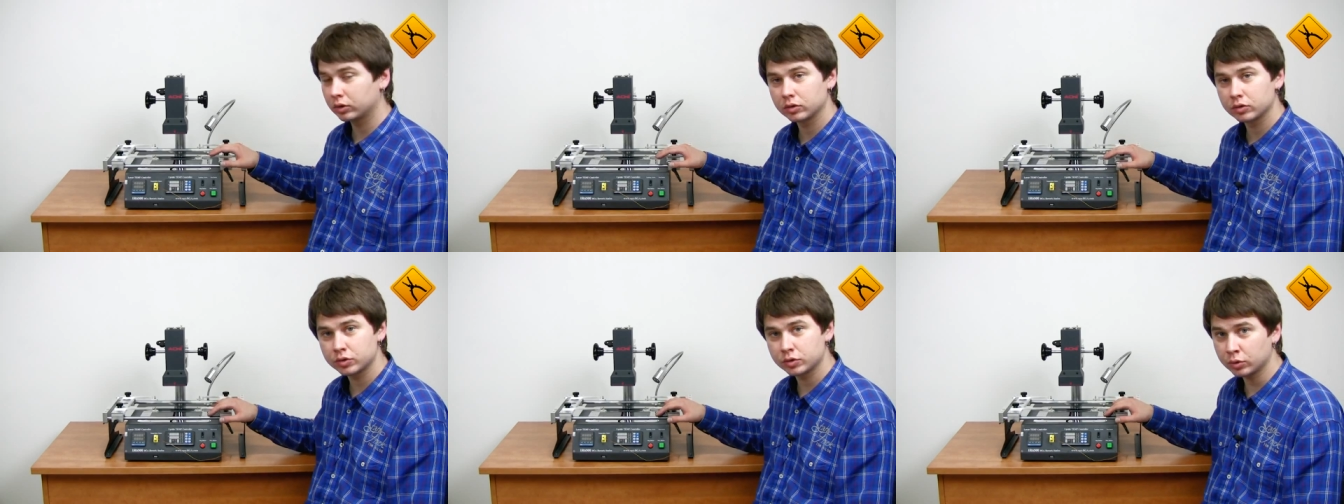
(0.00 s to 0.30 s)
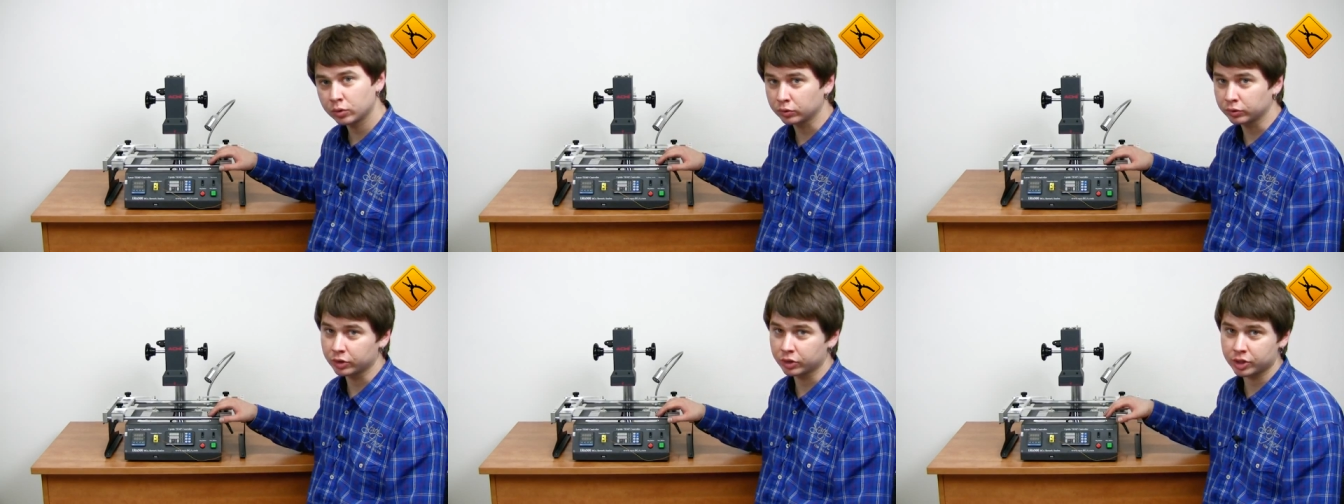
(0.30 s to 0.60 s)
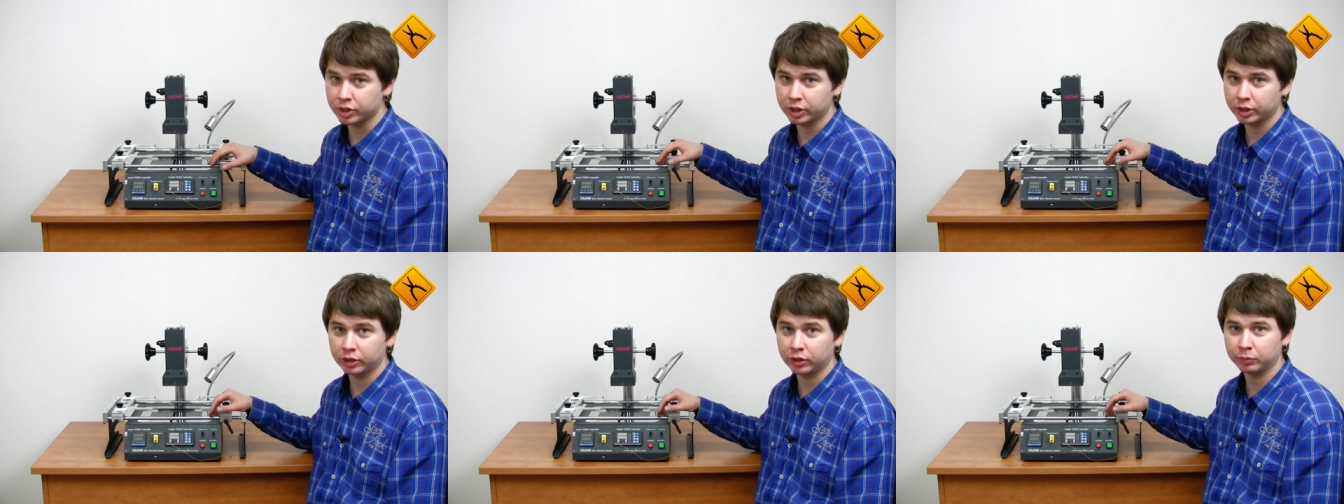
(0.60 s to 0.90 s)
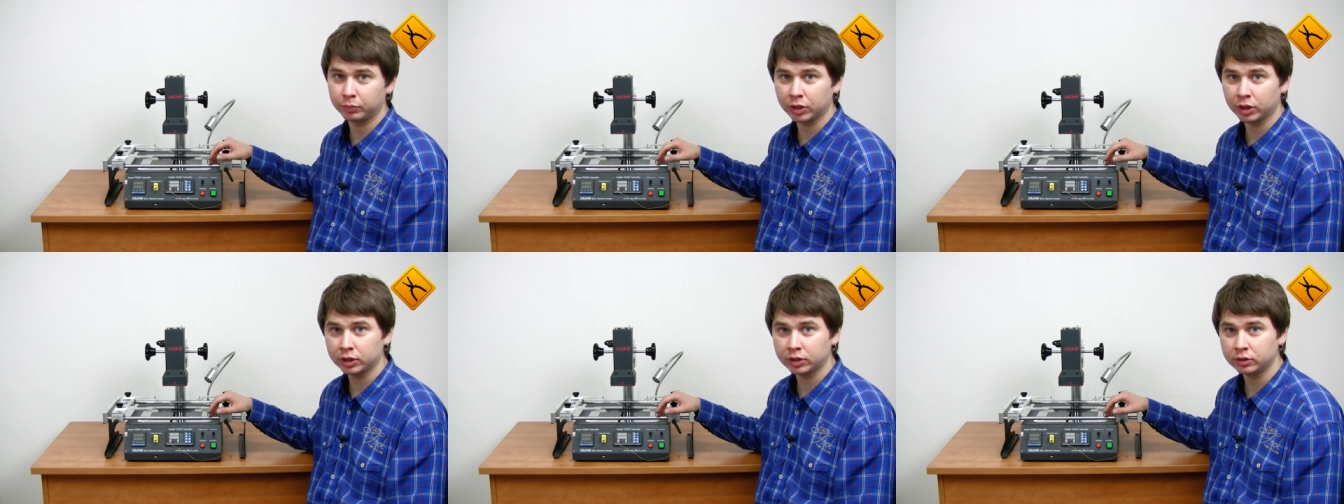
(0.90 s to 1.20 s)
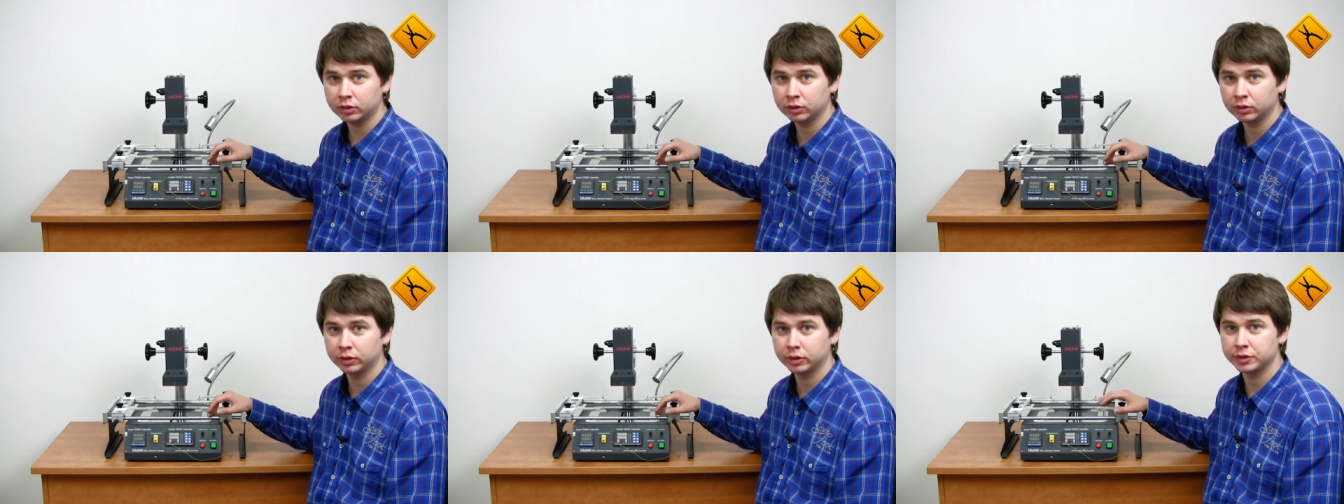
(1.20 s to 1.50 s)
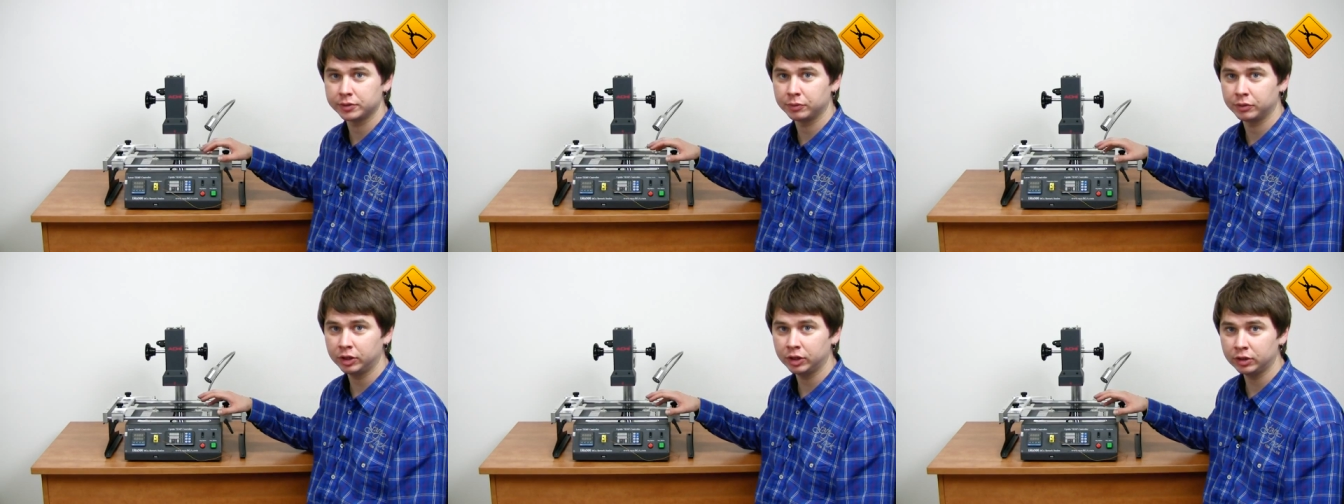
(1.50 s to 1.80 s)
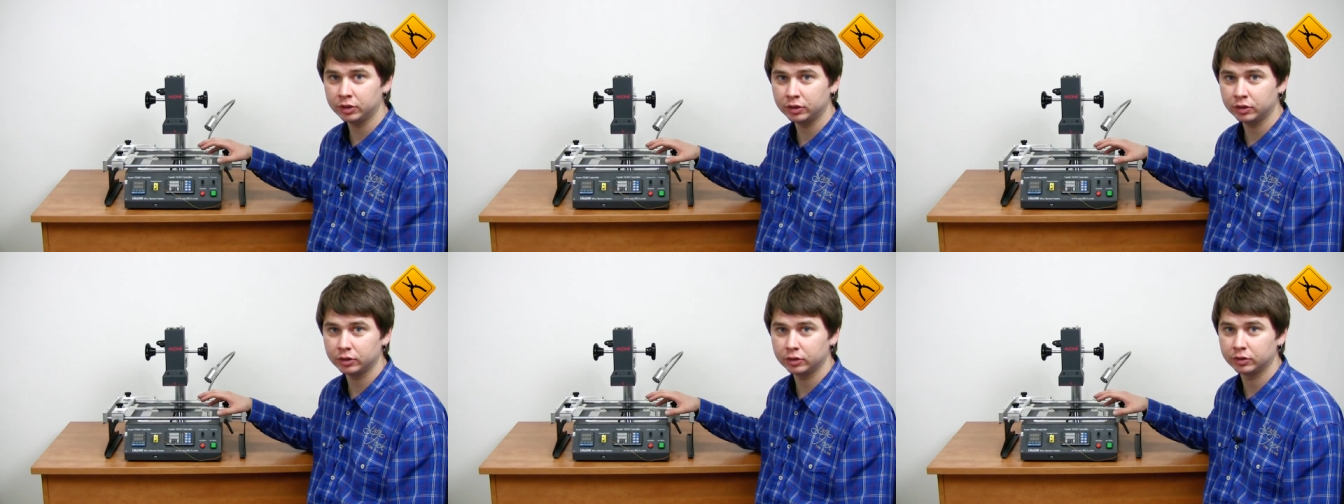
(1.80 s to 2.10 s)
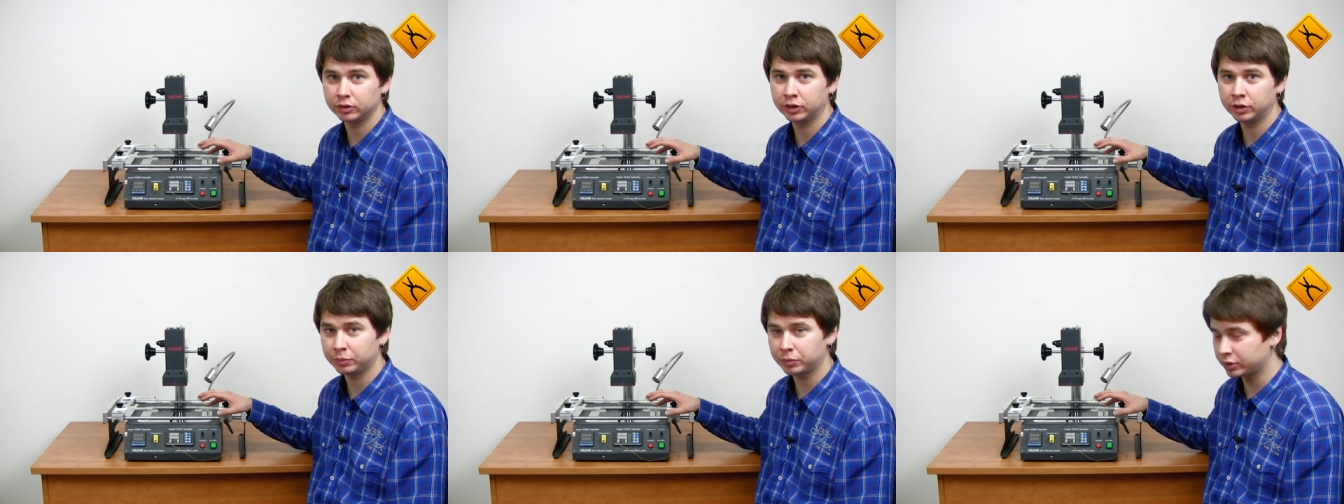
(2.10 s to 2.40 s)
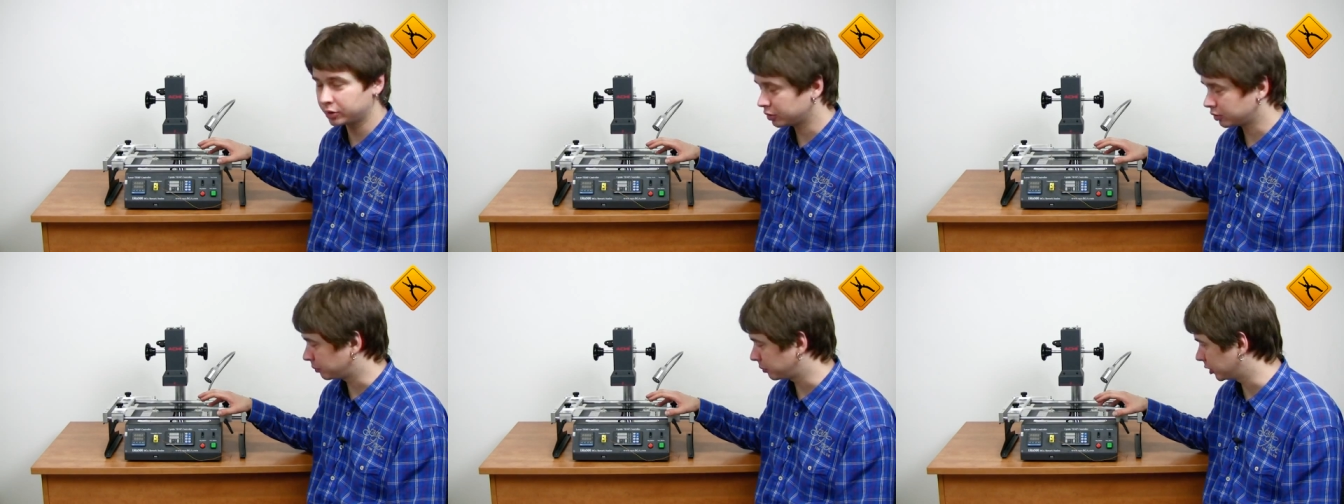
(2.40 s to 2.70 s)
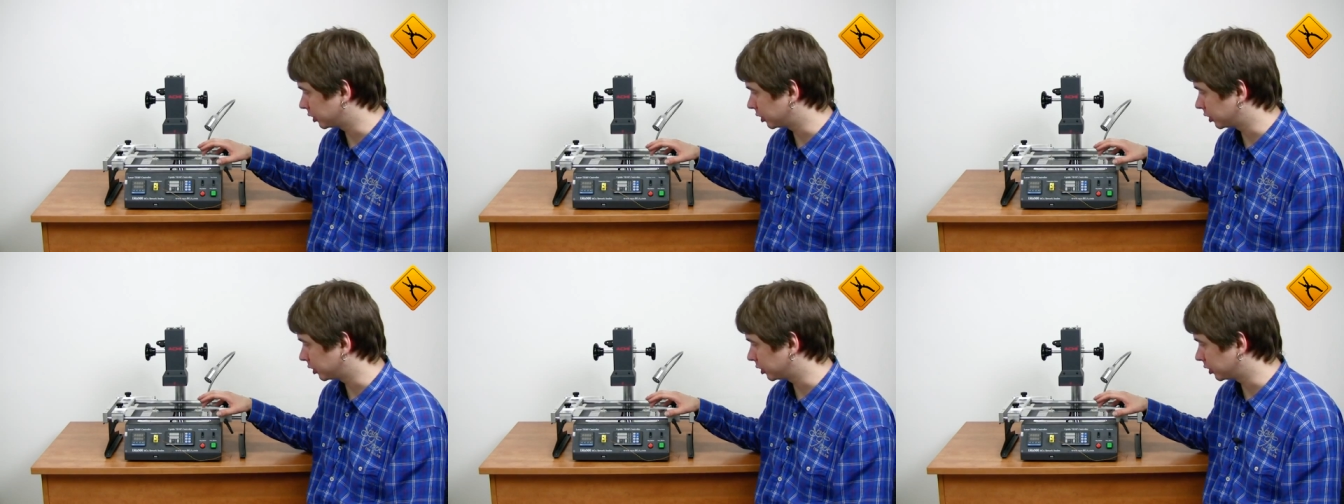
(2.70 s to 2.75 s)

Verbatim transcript: PCB holding table has remained the